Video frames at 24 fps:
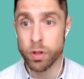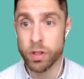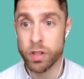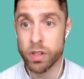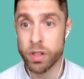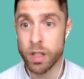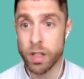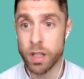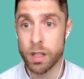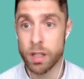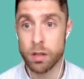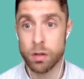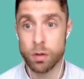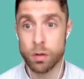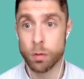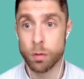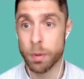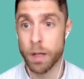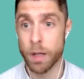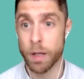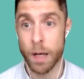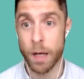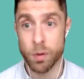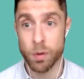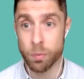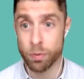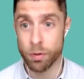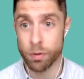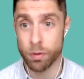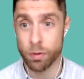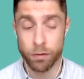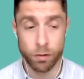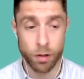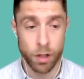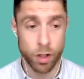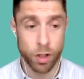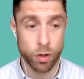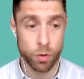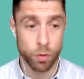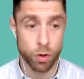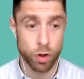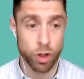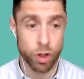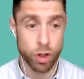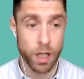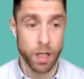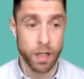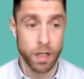seat or perhaps preferential
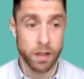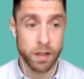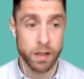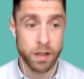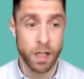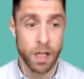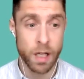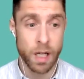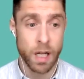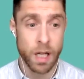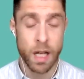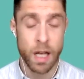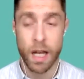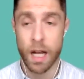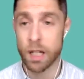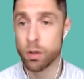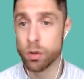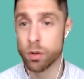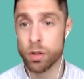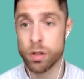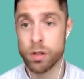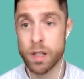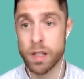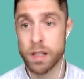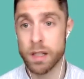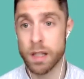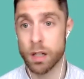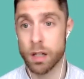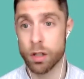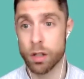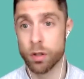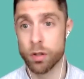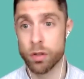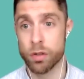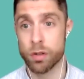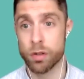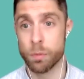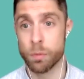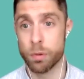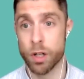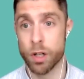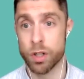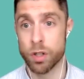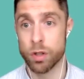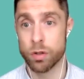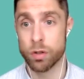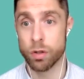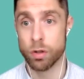shares. And also there's that constant
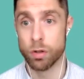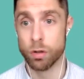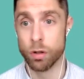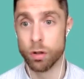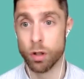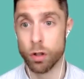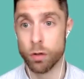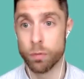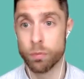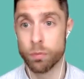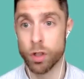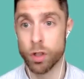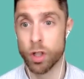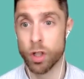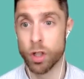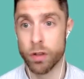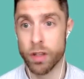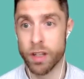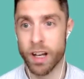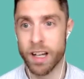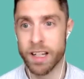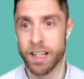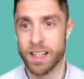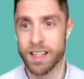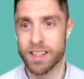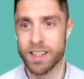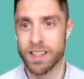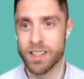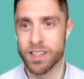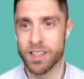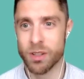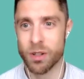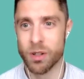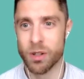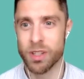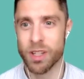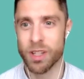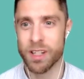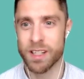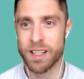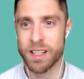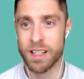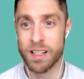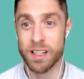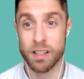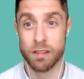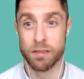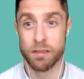pressure to grow. I guess there's no such
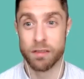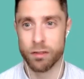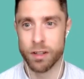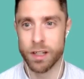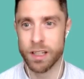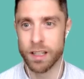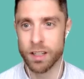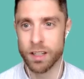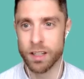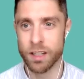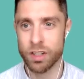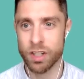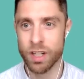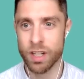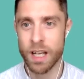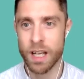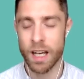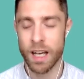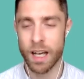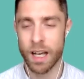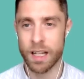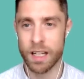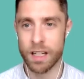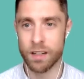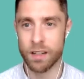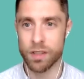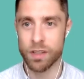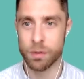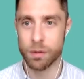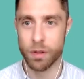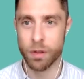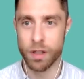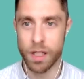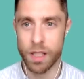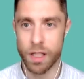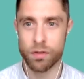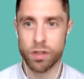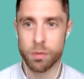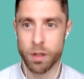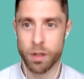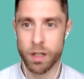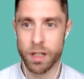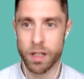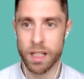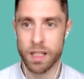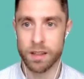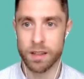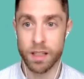thing as a free lunch. And if someone gives you
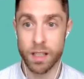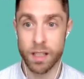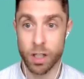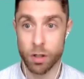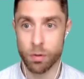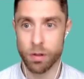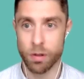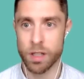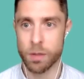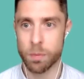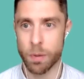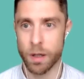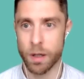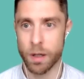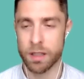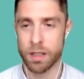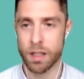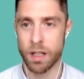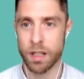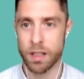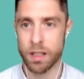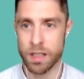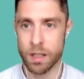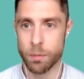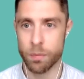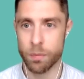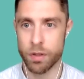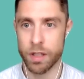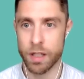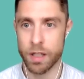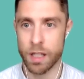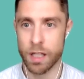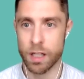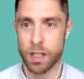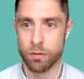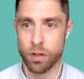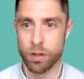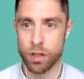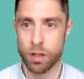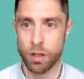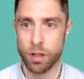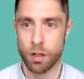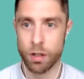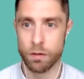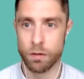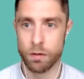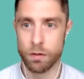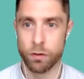money, they're going to expect something in
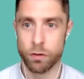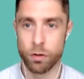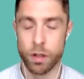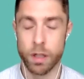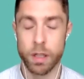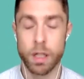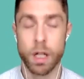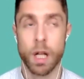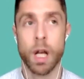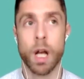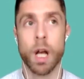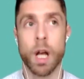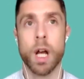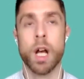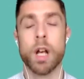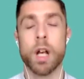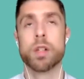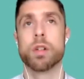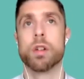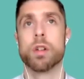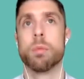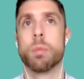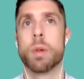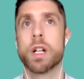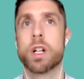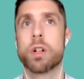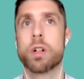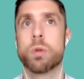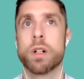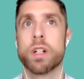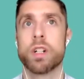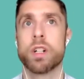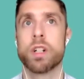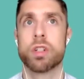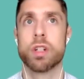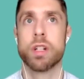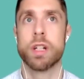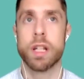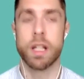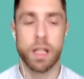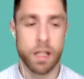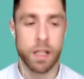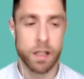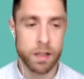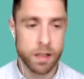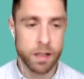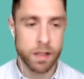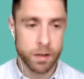return for it. So my question
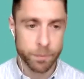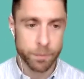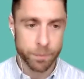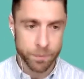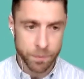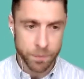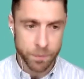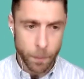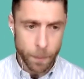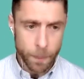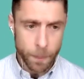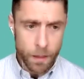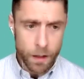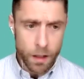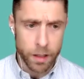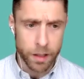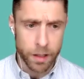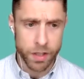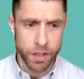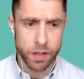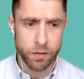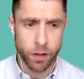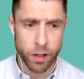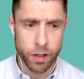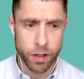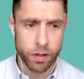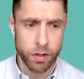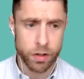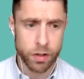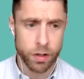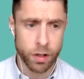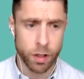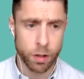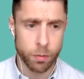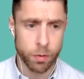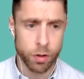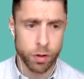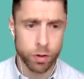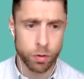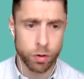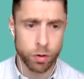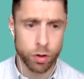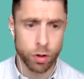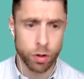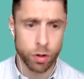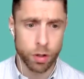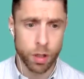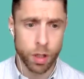is, I guess if I could start with you,
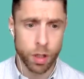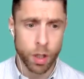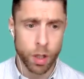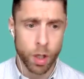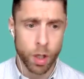John,